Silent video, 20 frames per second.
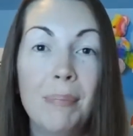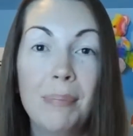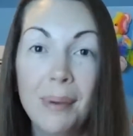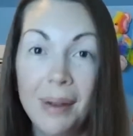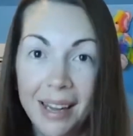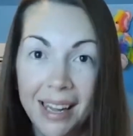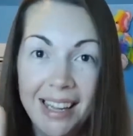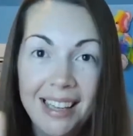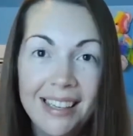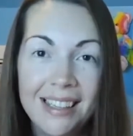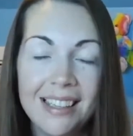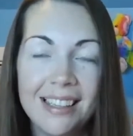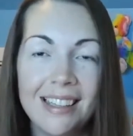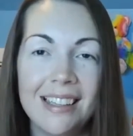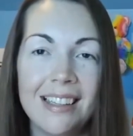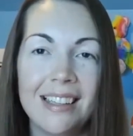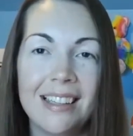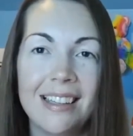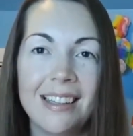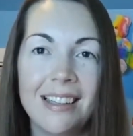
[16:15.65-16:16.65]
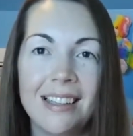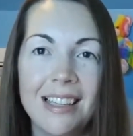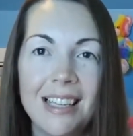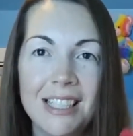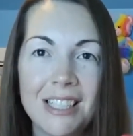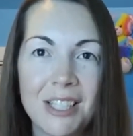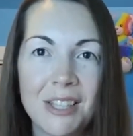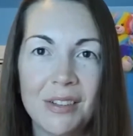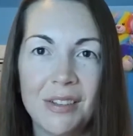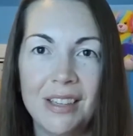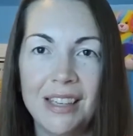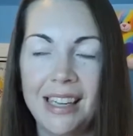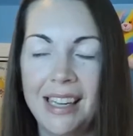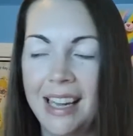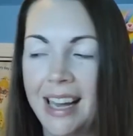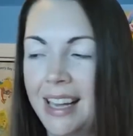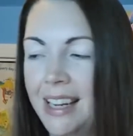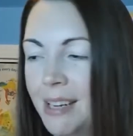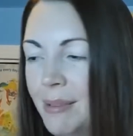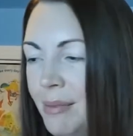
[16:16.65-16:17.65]
But these
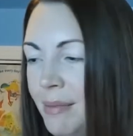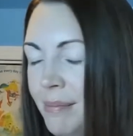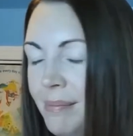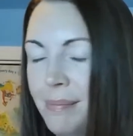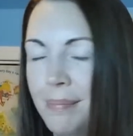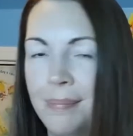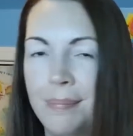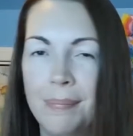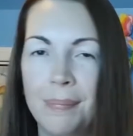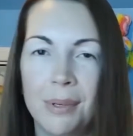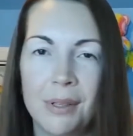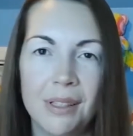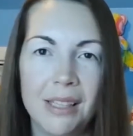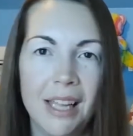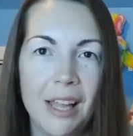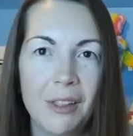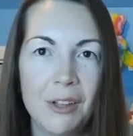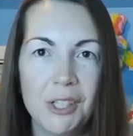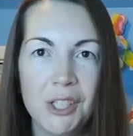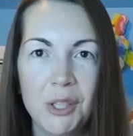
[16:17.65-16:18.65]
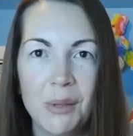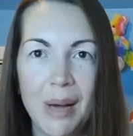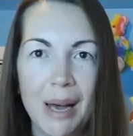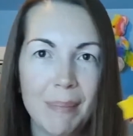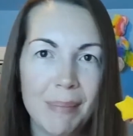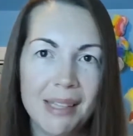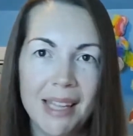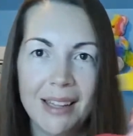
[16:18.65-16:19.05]
three, I didn't pull the other two out,